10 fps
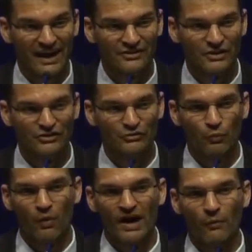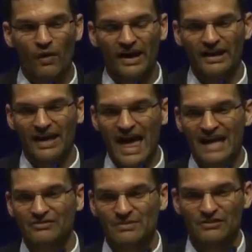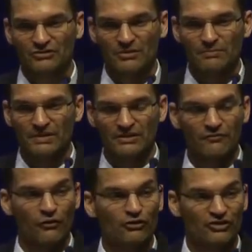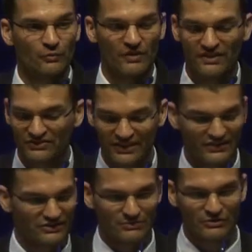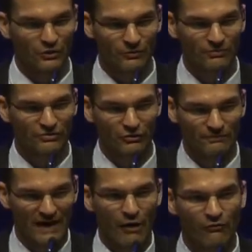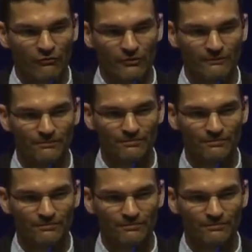So I just, why, why add something that's going to be a diversion when this thing is, seems so, so powerful?